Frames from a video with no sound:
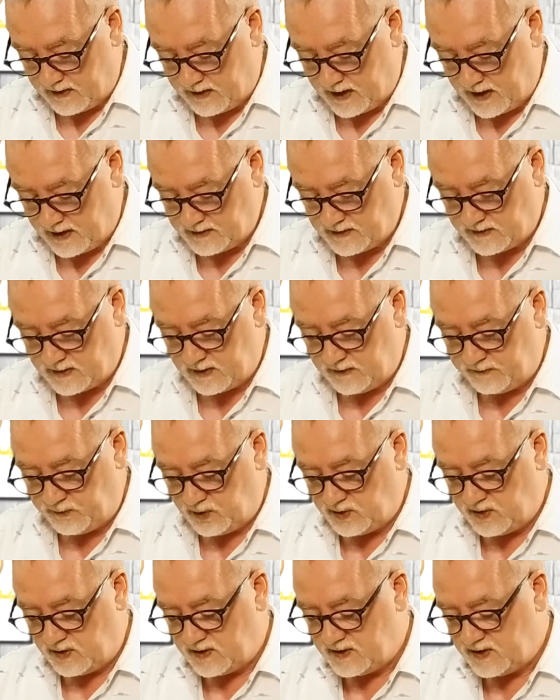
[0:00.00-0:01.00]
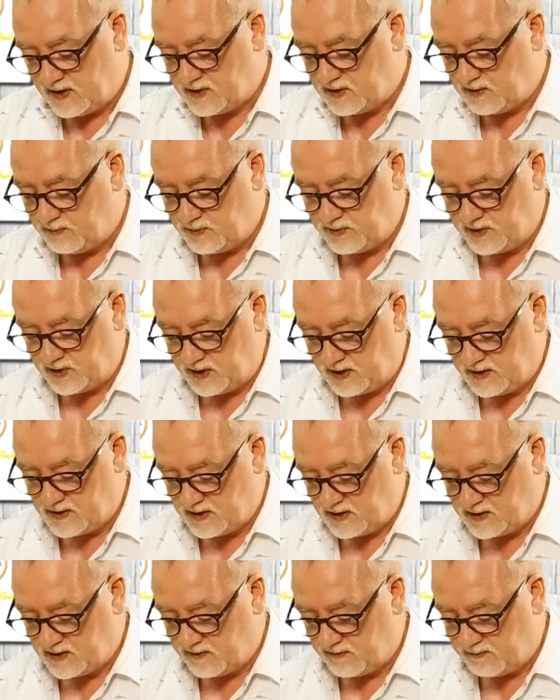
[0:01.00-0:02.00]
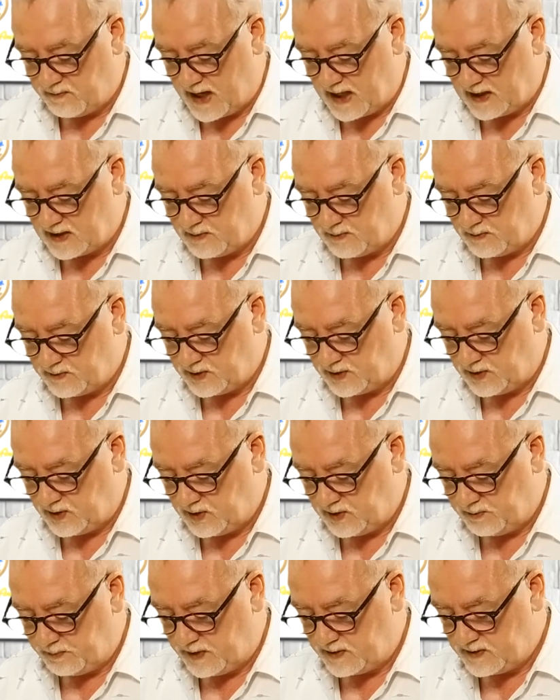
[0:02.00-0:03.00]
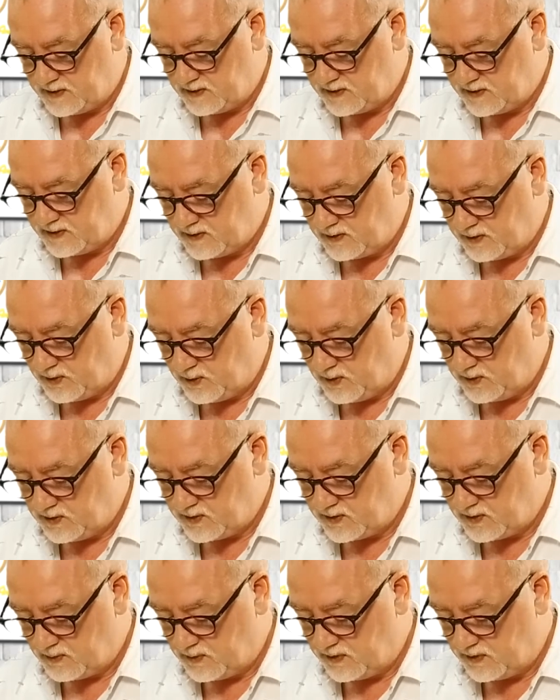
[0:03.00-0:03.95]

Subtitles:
That is in the future, the system should consist of maximum security prisons, those